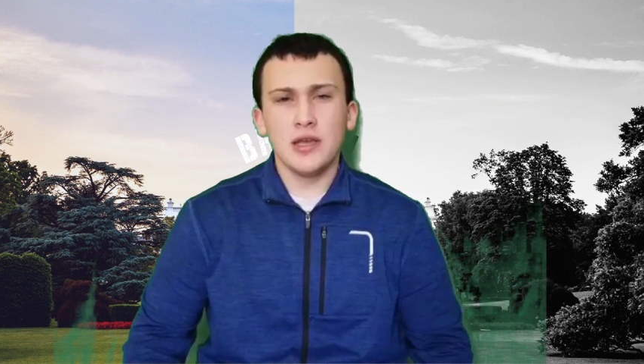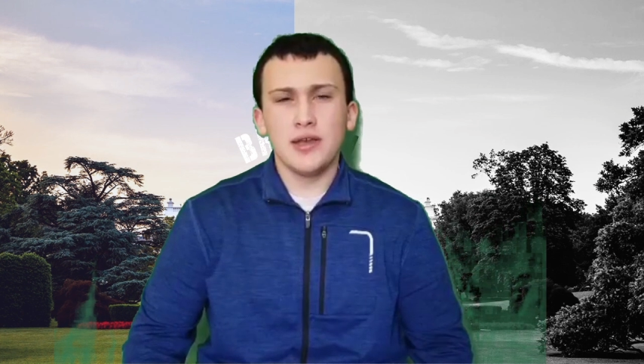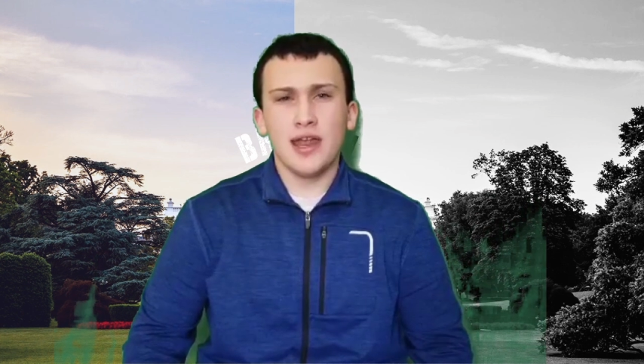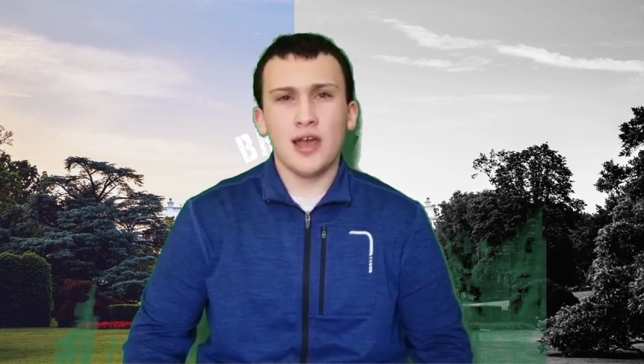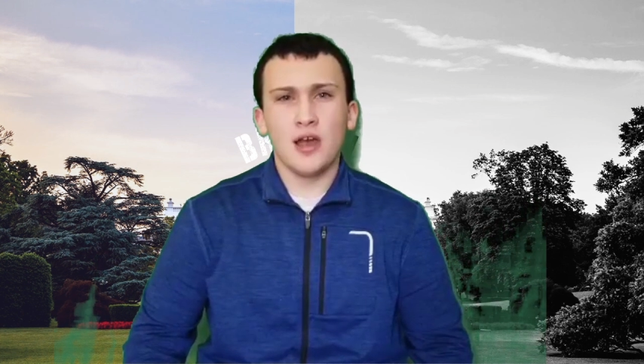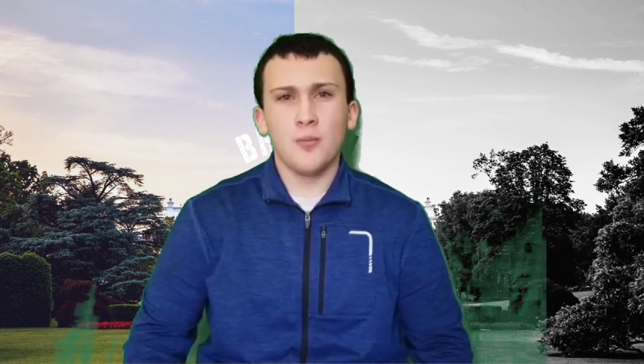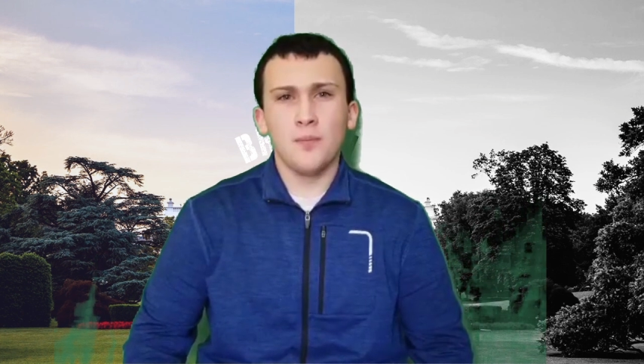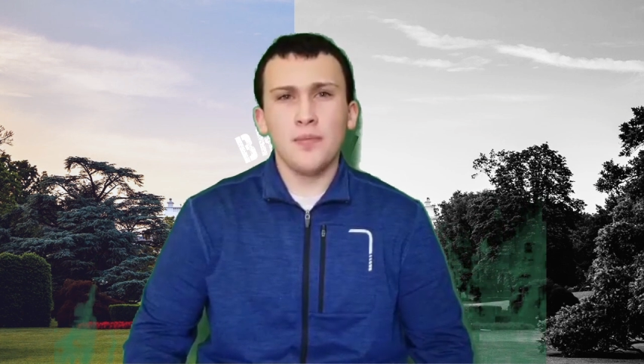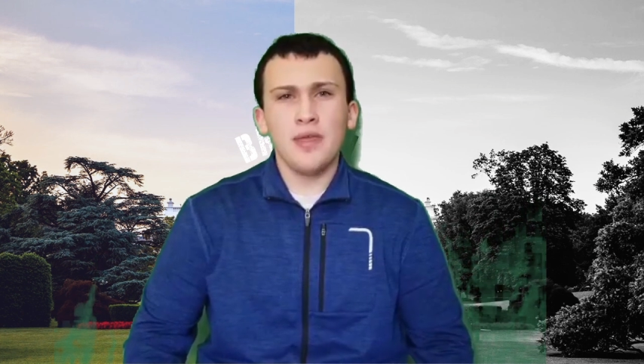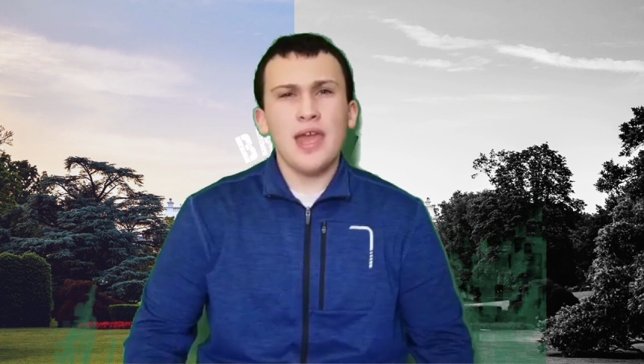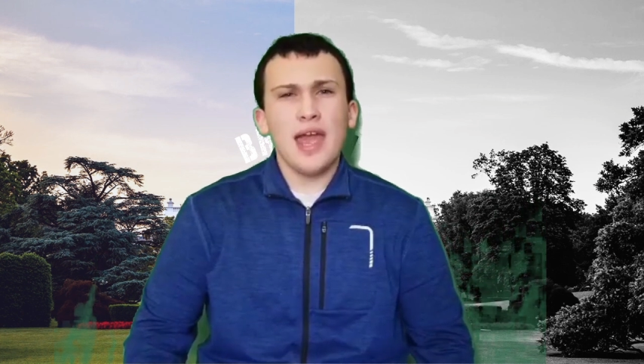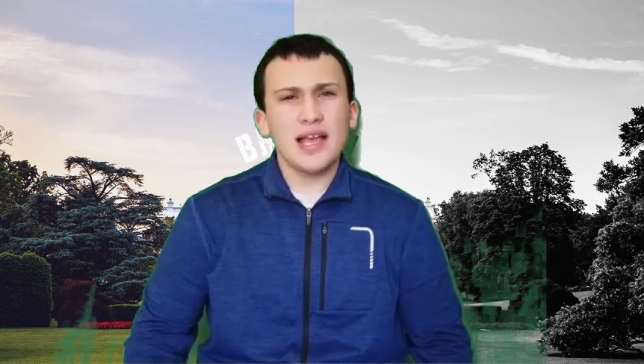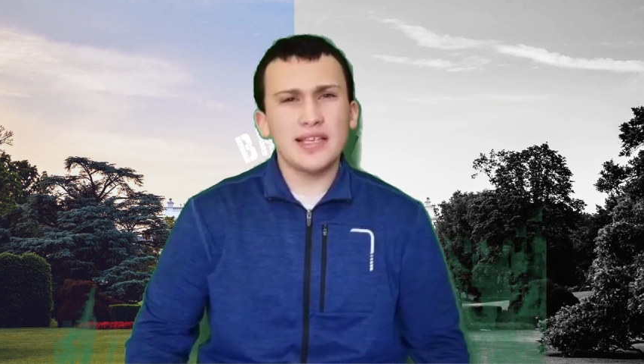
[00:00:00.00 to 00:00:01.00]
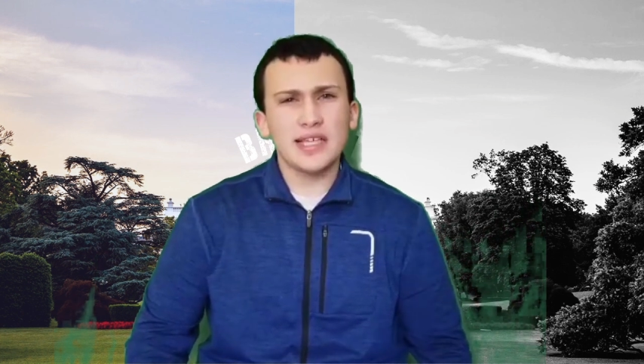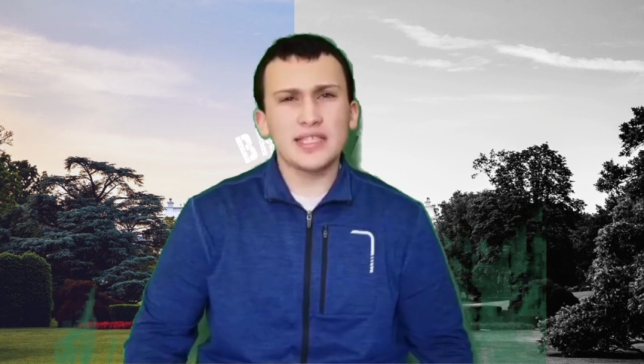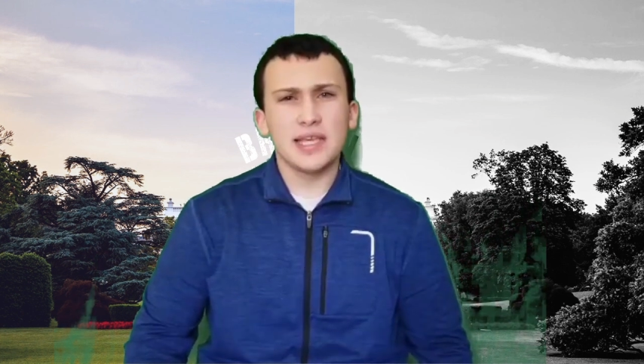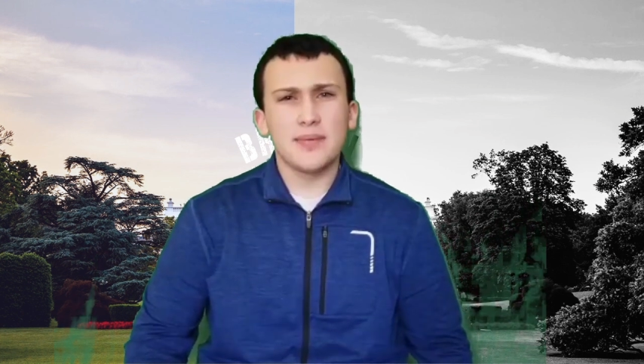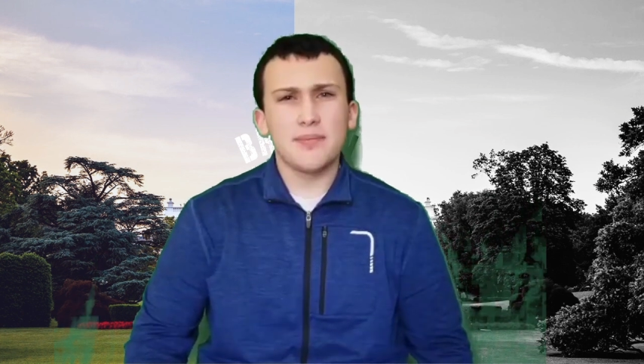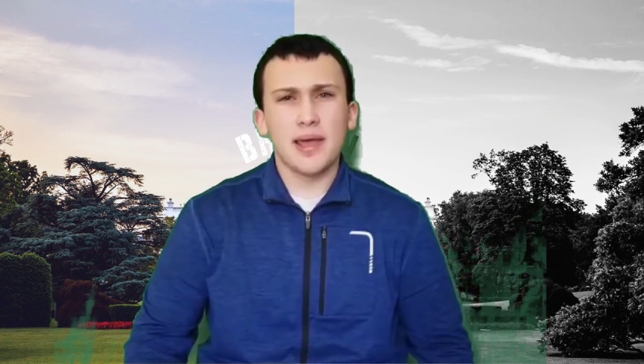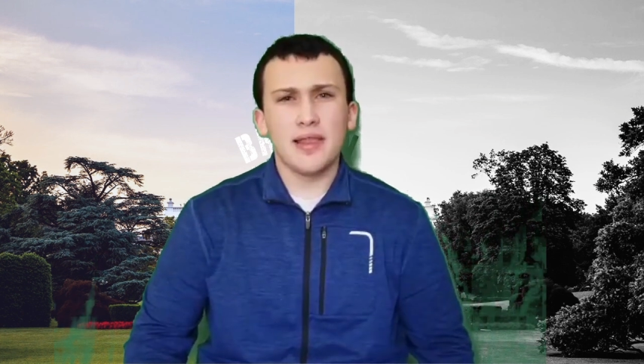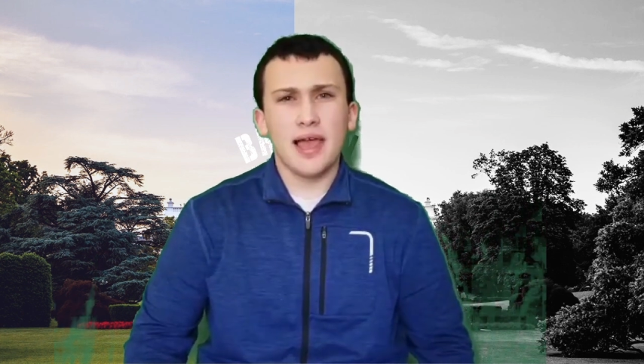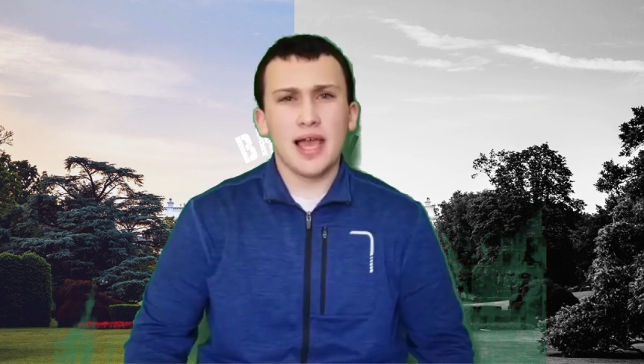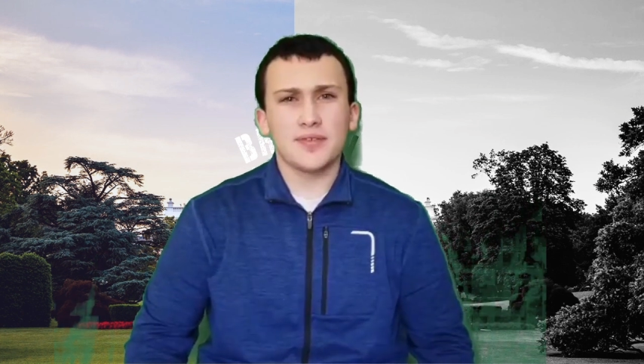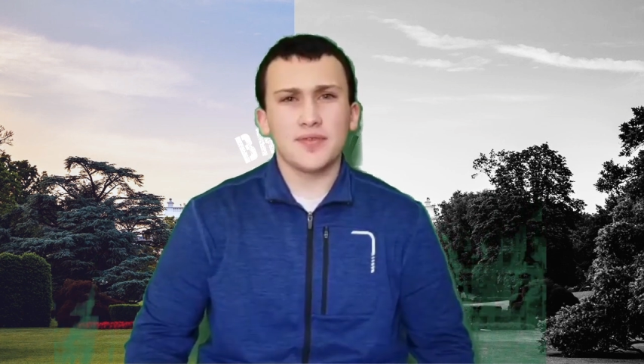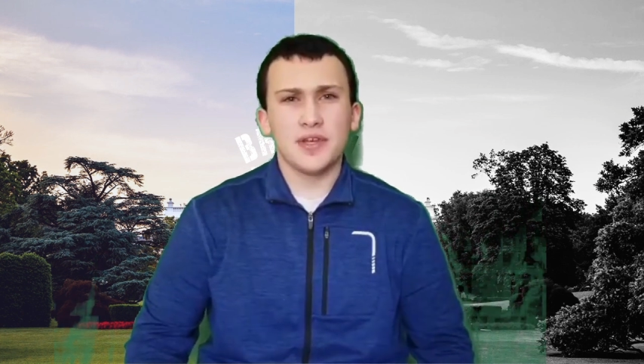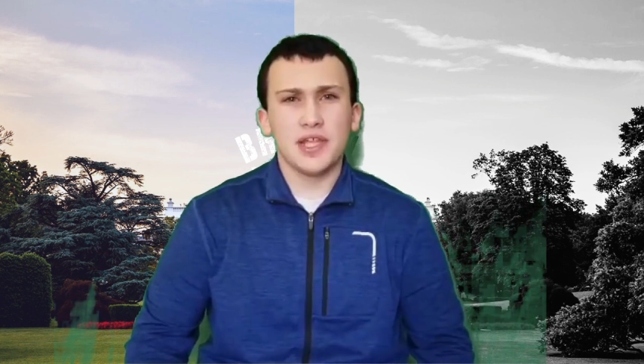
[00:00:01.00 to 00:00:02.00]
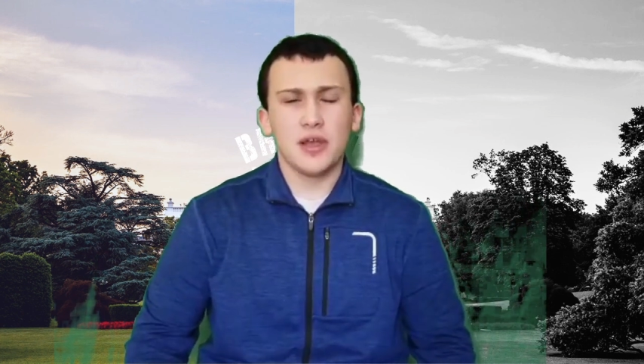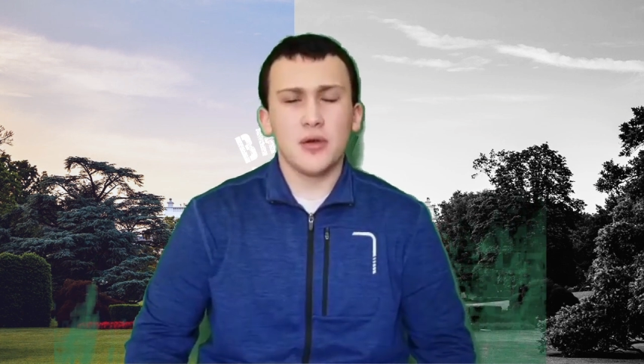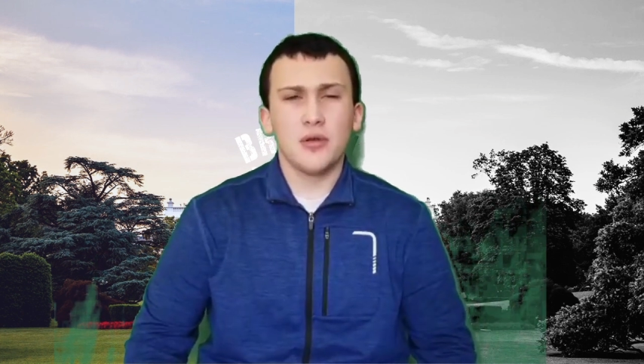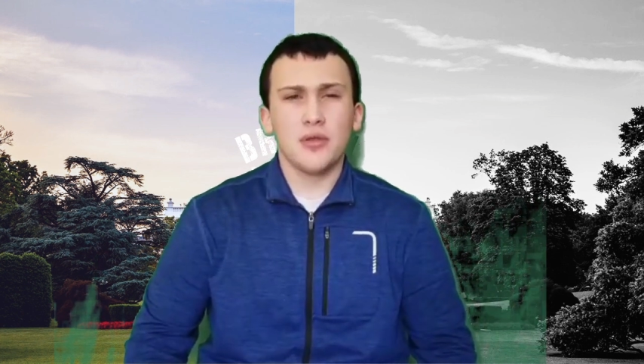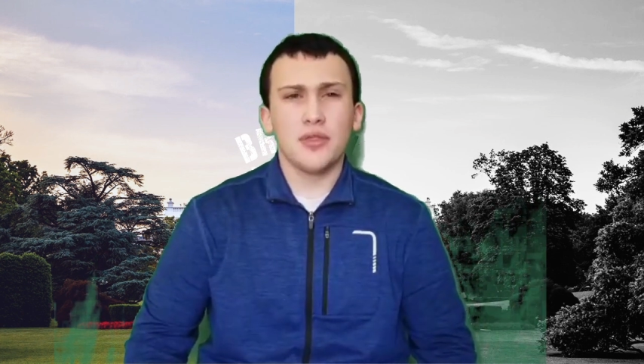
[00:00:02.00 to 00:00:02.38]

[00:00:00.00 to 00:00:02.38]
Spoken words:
Now, as I said in my last video,